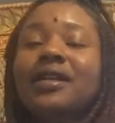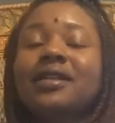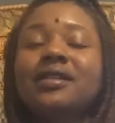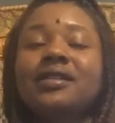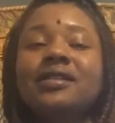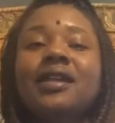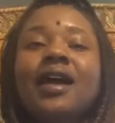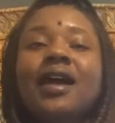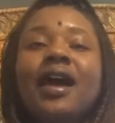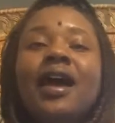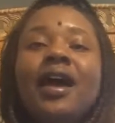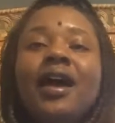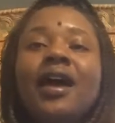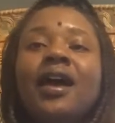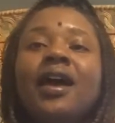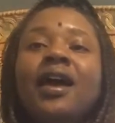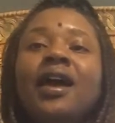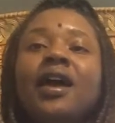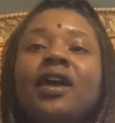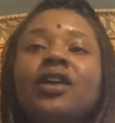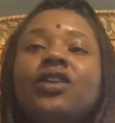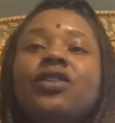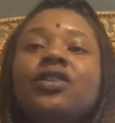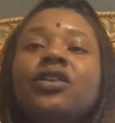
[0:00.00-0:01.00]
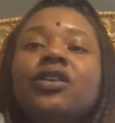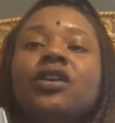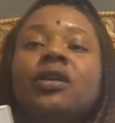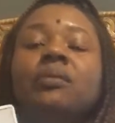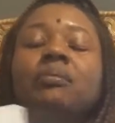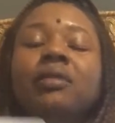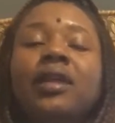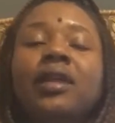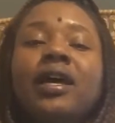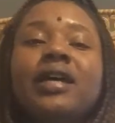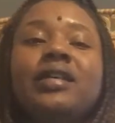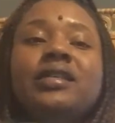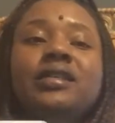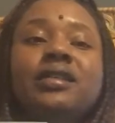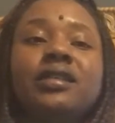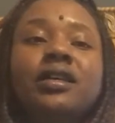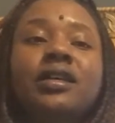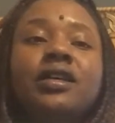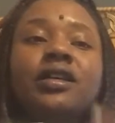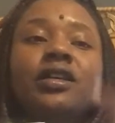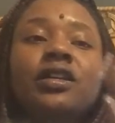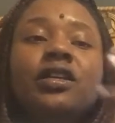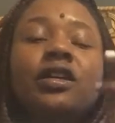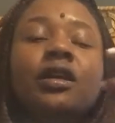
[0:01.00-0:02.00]
It's not, your
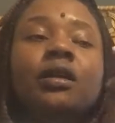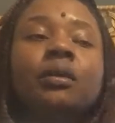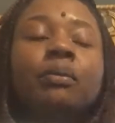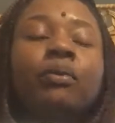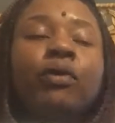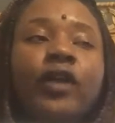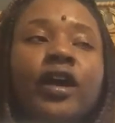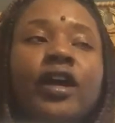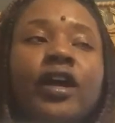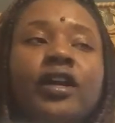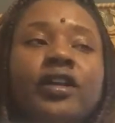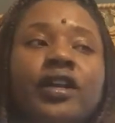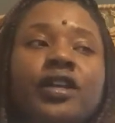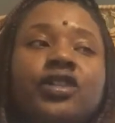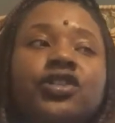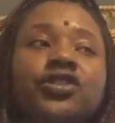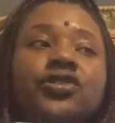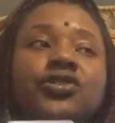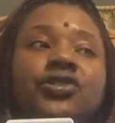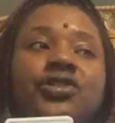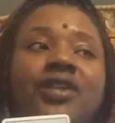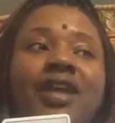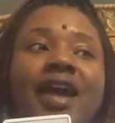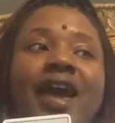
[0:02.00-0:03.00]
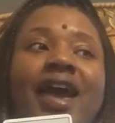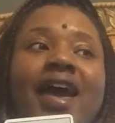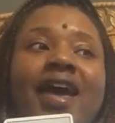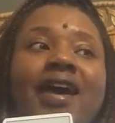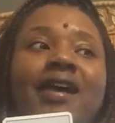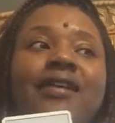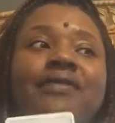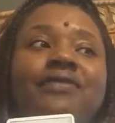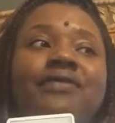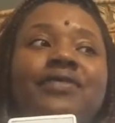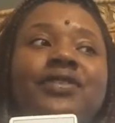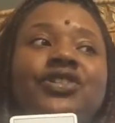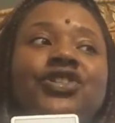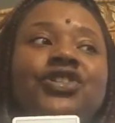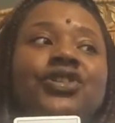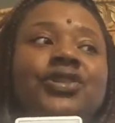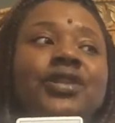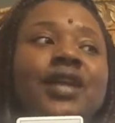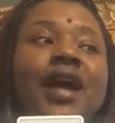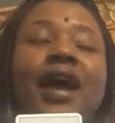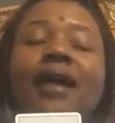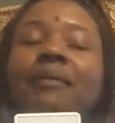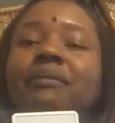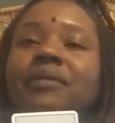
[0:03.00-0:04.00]
blessing and the prayer that you should have should
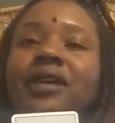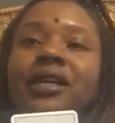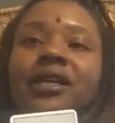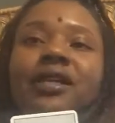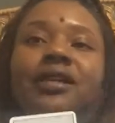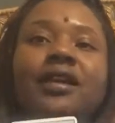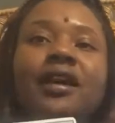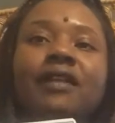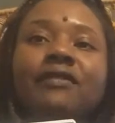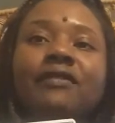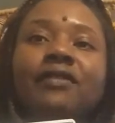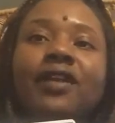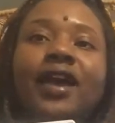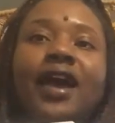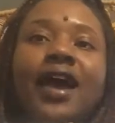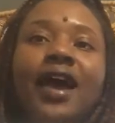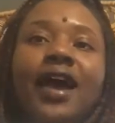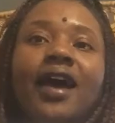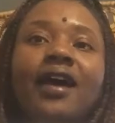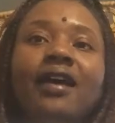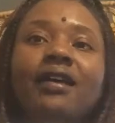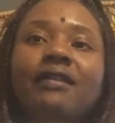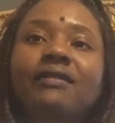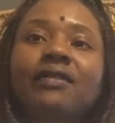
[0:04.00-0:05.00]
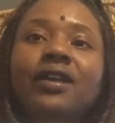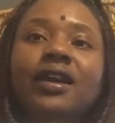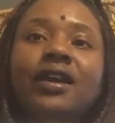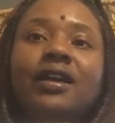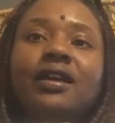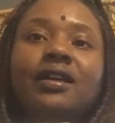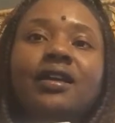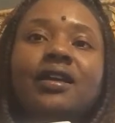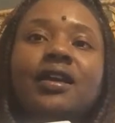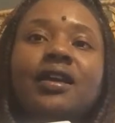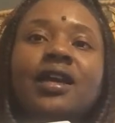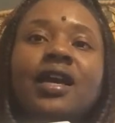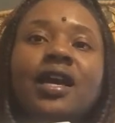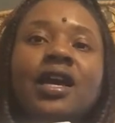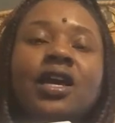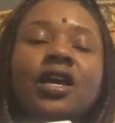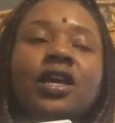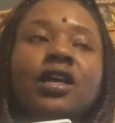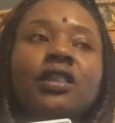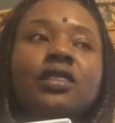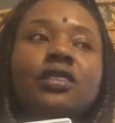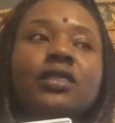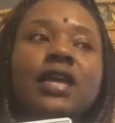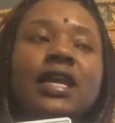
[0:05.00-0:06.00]
not be to never have any
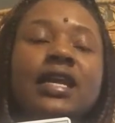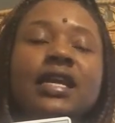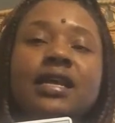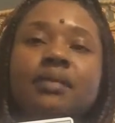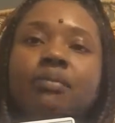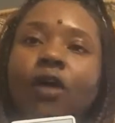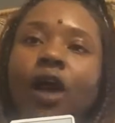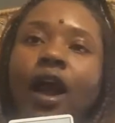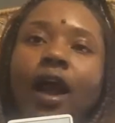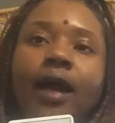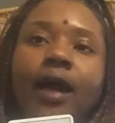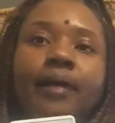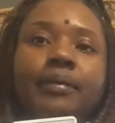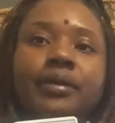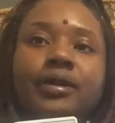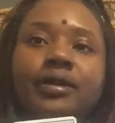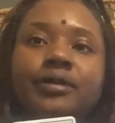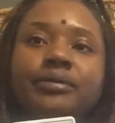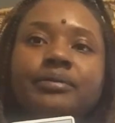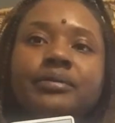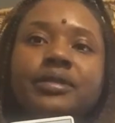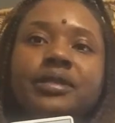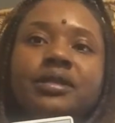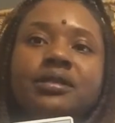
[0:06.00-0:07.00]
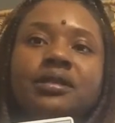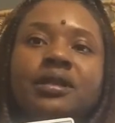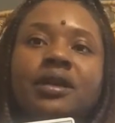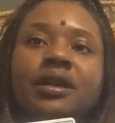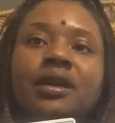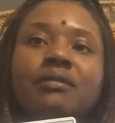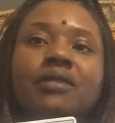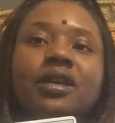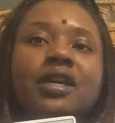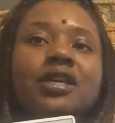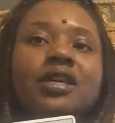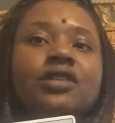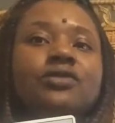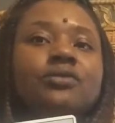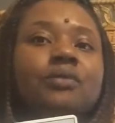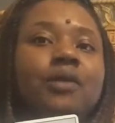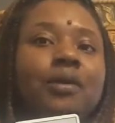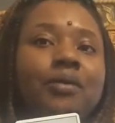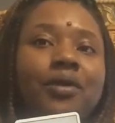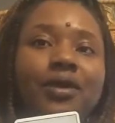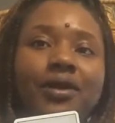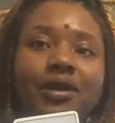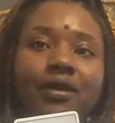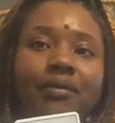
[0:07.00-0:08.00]
problems. Because
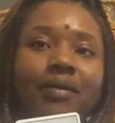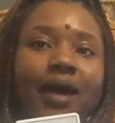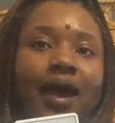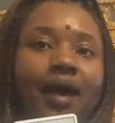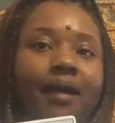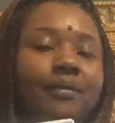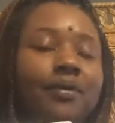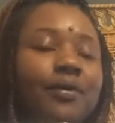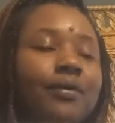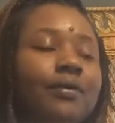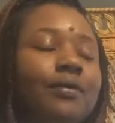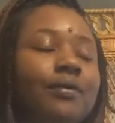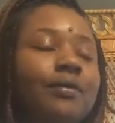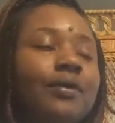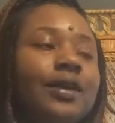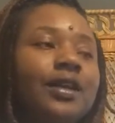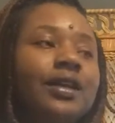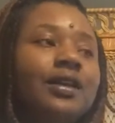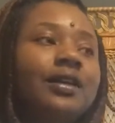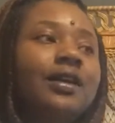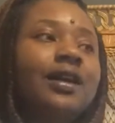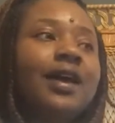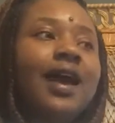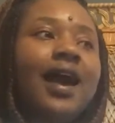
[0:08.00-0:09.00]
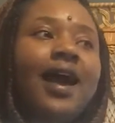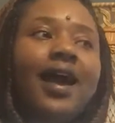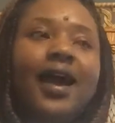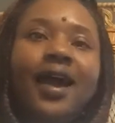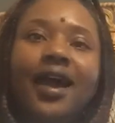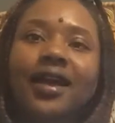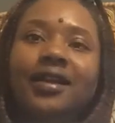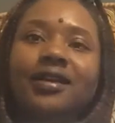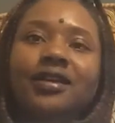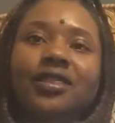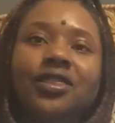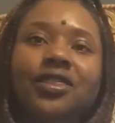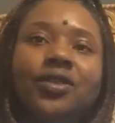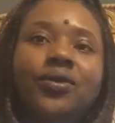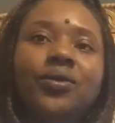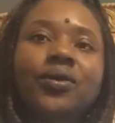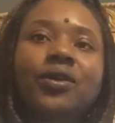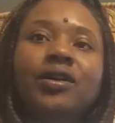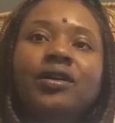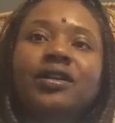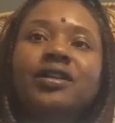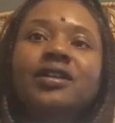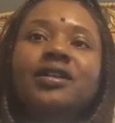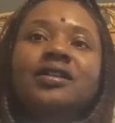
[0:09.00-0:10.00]
remember in the Bible, when the guy had the
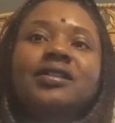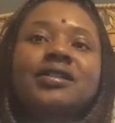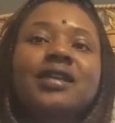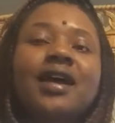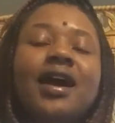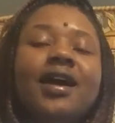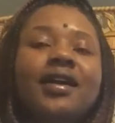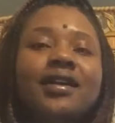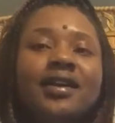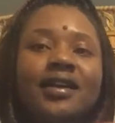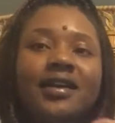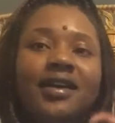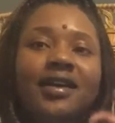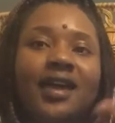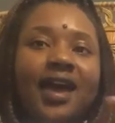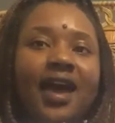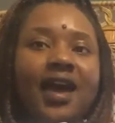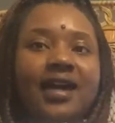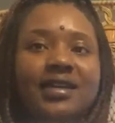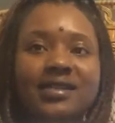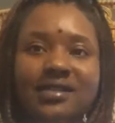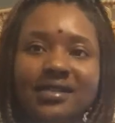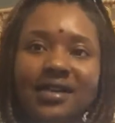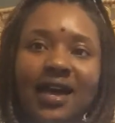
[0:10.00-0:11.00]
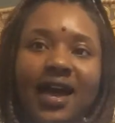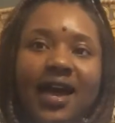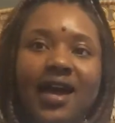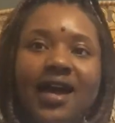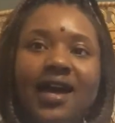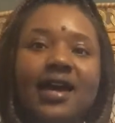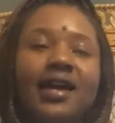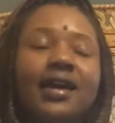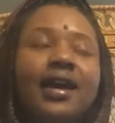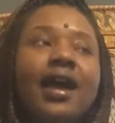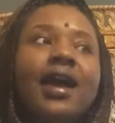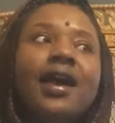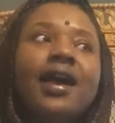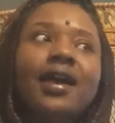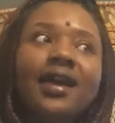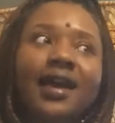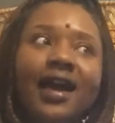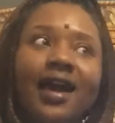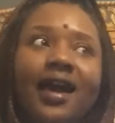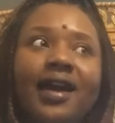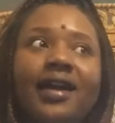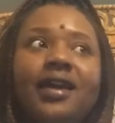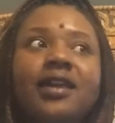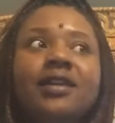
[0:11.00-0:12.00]
thorn in his side and he asked God, hey
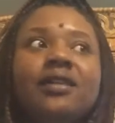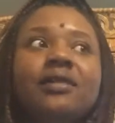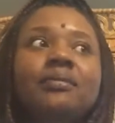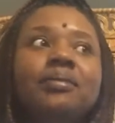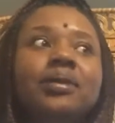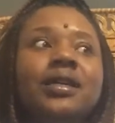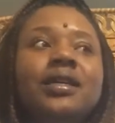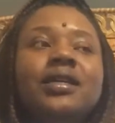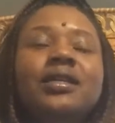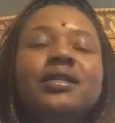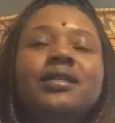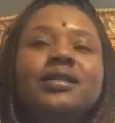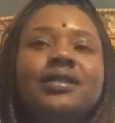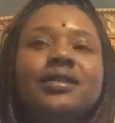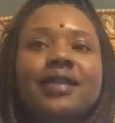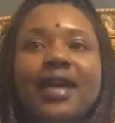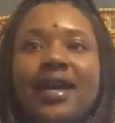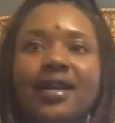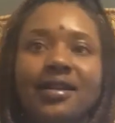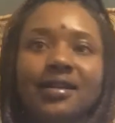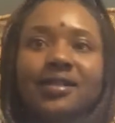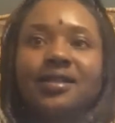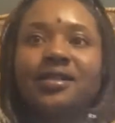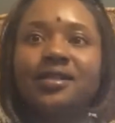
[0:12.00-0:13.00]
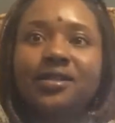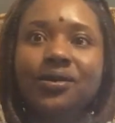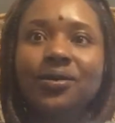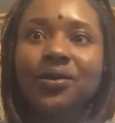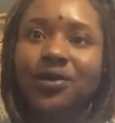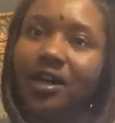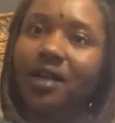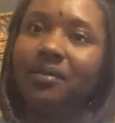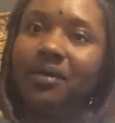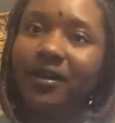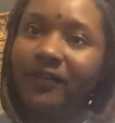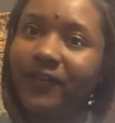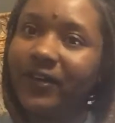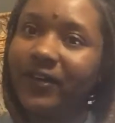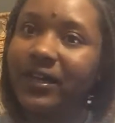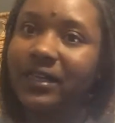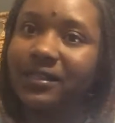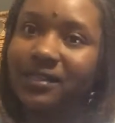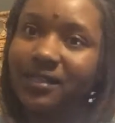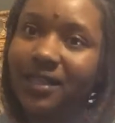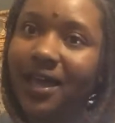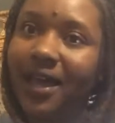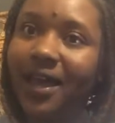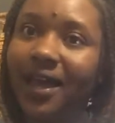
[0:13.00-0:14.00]
God, can you please take this thorn out my
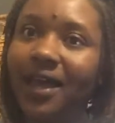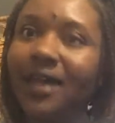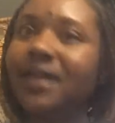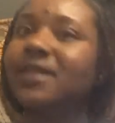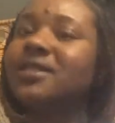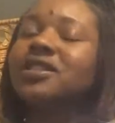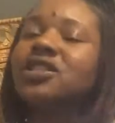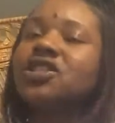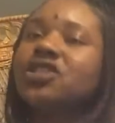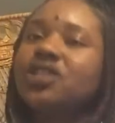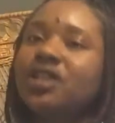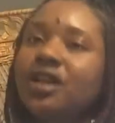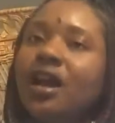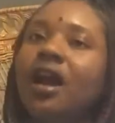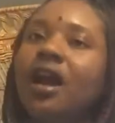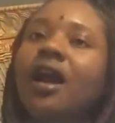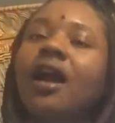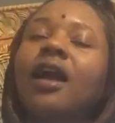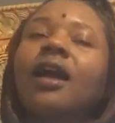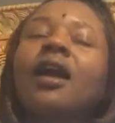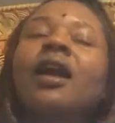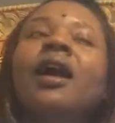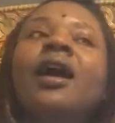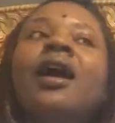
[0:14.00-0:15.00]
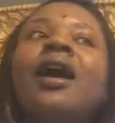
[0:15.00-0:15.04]
fucking side because this shit hurt?